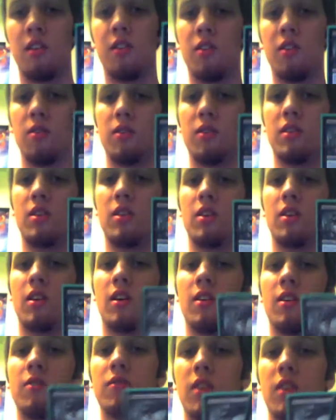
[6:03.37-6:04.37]
the only
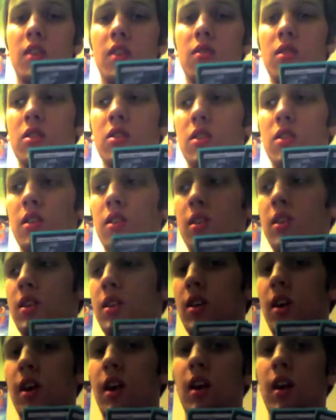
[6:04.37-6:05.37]
non-Infect creature in the
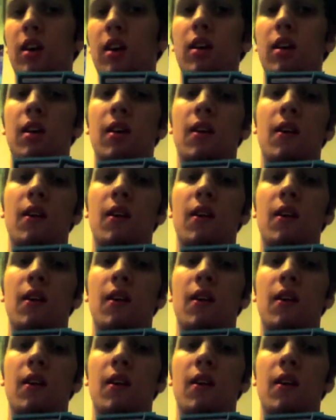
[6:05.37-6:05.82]
deck,